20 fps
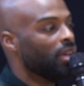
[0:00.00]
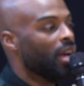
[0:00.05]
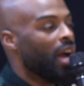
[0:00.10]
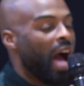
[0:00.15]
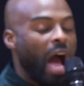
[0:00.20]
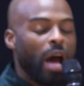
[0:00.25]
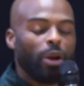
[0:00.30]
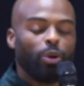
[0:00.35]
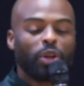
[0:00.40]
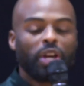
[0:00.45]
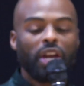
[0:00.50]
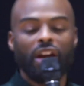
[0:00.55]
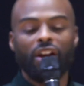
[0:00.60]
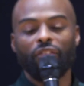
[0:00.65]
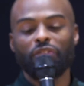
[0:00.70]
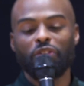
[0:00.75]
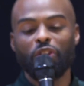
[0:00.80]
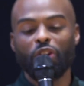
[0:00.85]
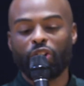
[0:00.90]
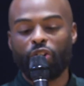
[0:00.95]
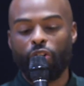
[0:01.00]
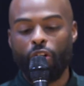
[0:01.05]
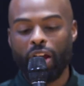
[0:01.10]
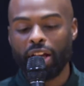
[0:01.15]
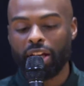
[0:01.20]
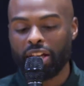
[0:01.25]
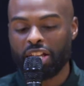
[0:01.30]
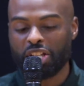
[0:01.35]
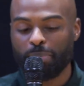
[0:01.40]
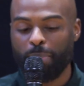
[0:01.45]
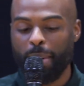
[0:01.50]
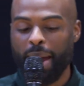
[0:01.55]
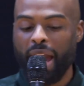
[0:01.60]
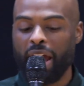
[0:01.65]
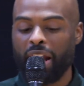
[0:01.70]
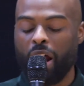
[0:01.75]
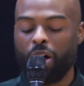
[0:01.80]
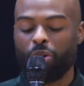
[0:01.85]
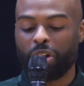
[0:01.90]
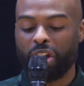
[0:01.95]
I don't care if your credit is
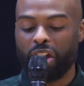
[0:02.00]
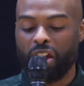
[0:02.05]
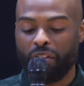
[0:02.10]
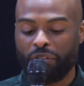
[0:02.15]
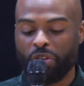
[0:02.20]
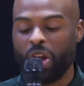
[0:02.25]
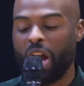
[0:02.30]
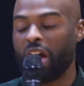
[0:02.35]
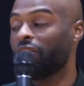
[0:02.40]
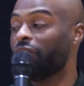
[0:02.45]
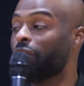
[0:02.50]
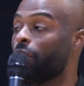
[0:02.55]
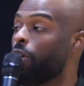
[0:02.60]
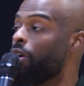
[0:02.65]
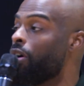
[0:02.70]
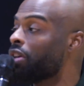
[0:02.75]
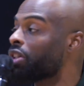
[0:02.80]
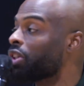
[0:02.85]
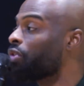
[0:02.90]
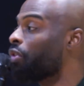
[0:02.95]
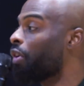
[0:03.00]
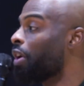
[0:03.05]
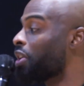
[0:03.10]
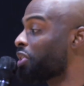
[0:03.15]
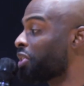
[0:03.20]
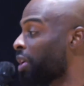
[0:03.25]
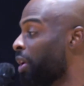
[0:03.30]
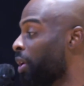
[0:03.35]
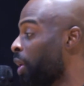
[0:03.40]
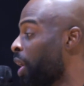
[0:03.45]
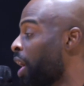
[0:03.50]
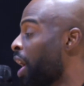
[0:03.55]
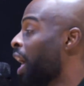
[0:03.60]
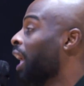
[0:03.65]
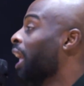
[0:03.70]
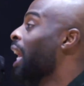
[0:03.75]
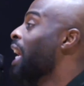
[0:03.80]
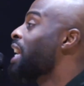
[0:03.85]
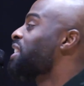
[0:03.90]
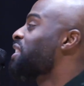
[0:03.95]
bad. I don't care if you got a 400 credit score.
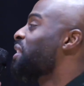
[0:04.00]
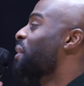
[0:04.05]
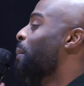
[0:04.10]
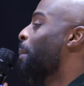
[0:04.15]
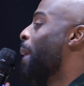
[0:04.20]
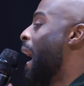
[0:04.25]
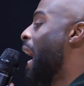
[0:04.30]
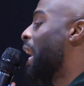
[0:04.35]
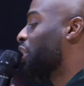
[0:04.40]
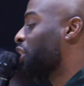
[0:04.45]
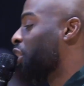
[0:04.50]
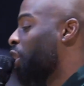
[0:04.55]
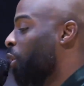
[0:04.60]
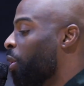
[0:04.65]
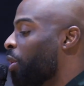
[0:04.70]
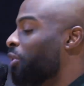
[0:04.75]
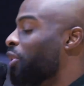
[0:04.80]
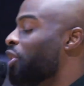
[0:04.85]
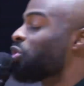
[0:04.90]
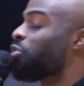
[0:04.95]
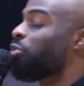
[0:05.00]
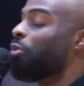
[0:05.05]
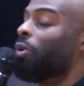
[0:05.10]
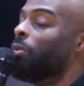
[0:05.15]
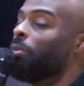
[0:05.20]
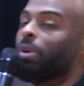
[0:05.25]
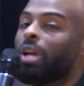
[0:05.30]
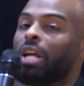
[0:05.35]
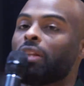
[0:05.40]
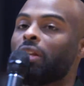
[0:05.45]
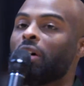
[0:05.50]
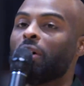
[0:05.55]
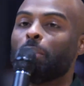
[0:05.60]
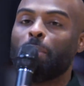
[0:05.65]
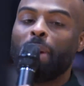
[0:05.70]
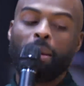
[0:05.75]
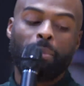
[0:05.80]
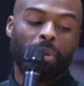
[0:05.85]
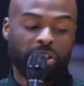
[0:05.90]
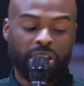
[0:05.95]
Let somebody know in this room, like, look,
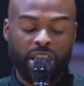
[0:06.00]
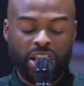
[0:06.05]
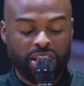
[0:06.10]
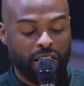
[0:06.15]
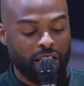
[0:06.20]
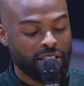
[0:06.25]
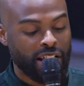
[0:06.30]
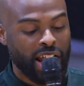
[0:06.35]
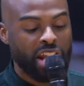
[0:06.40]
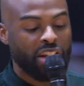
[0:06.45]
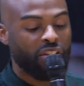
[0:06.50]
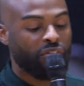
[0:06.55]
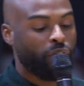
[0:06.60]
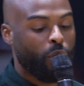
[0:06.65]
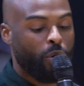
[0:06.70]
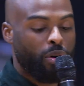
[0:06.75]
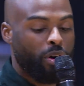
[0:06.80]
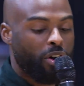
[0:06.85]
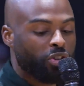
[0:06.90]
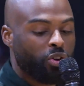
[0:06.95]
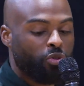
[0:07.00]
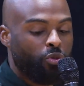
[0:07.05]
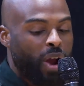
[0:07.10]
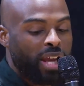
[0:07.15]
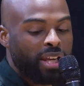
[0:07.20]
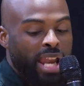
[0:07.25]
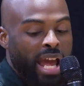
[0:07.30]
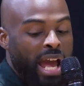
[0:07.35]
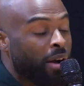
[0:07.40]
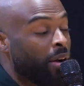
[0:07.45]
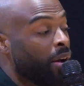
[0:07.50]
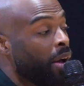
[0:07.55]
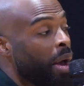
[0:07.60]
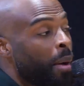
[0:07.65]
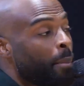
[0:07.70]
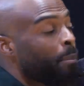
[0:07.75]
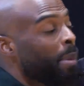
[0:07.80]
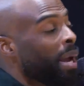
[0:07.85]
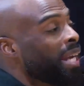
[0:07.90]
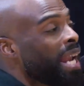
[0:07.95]
baby, just because I got a 400 right now
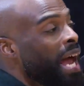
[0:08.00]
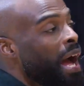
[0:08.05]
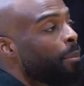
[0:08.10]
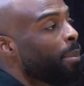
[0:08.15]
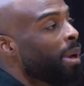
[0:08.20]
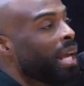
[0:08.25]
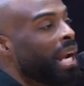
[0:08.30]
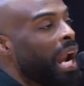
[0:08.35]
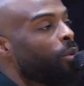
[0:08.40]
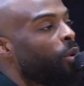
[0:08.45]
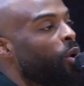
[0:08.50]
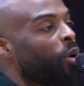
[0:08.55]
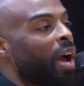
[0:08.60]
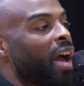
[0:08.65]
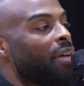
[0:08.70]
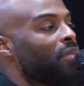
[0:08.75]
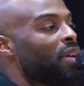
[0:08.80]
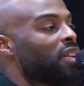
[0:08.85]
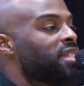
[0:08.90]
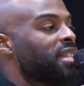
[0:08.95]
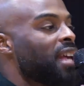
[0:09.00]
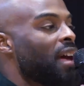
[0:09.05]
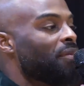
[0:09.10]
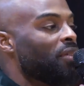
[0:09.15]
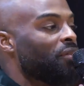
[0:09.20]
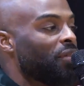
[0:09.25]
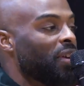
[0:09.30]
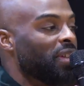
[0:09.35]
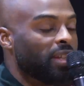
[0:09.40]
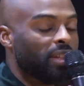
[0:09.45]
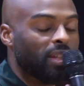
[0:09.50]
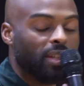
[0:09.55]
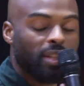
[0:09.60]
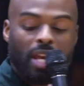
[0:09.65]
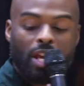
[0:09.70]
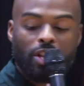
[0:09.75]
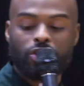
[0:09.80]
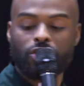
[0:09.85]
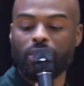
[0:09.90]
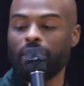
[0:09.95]
may not mean I won't have that 750 the
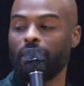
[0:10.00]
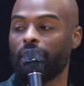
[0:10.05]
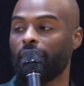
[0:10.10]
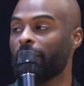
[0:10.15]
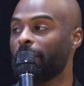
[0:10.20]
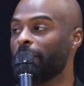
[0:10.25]
next year.